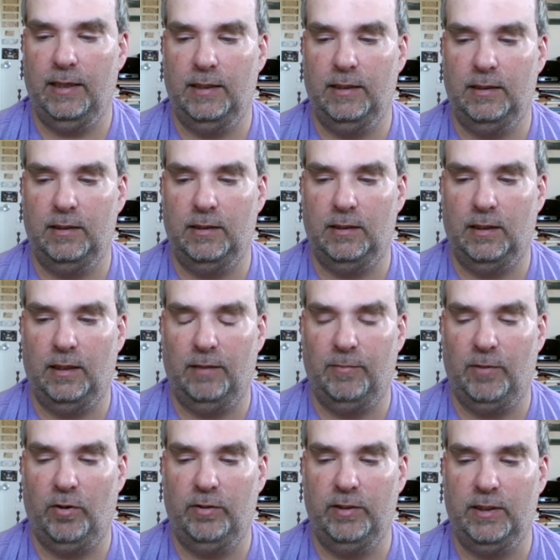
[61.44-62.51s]

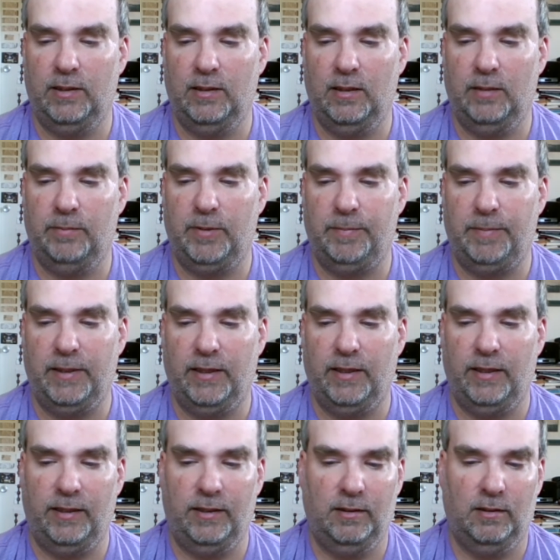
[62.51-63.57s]
And I'm only a little
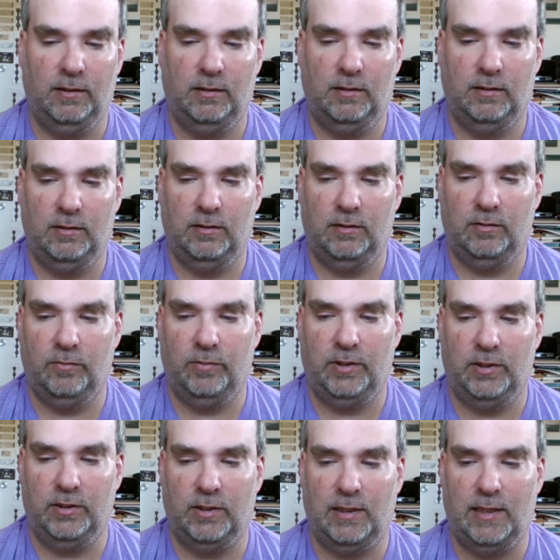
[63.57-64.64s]
bit behind,
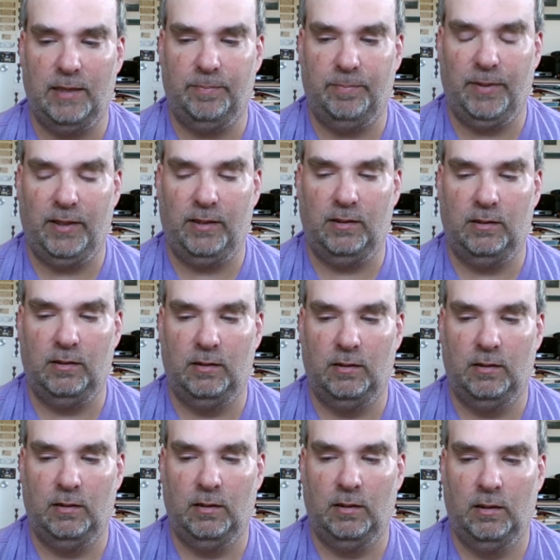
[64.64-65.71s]
which is a lot
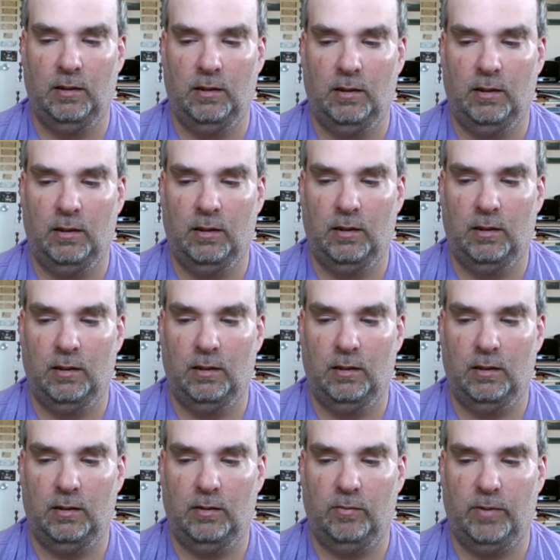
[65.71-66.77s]
better.
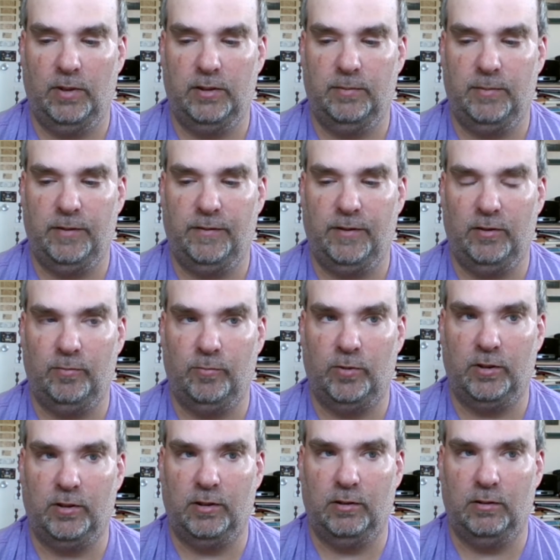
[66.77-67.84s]
Why isn't my
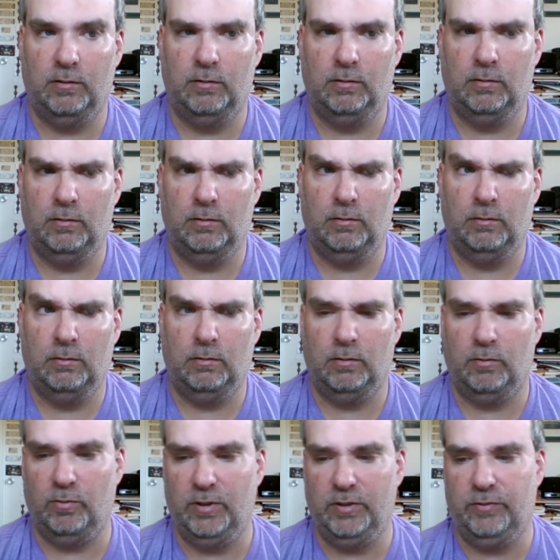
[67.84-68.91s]
volume working?
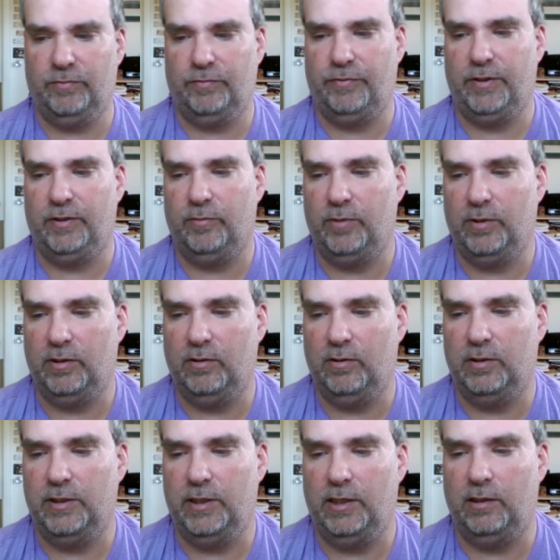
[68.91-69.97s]
What's
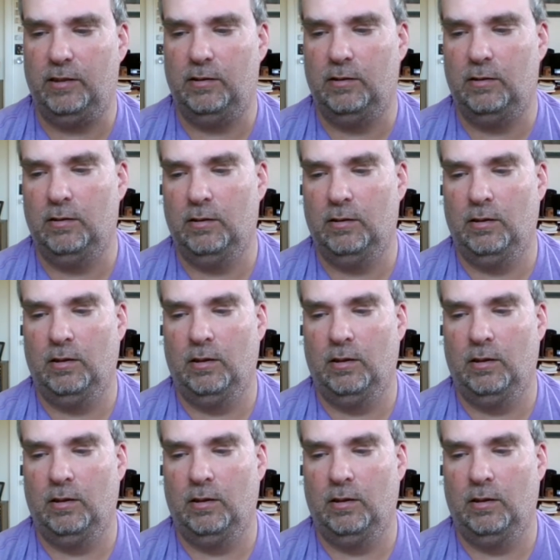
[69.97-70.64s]
freaking working all day.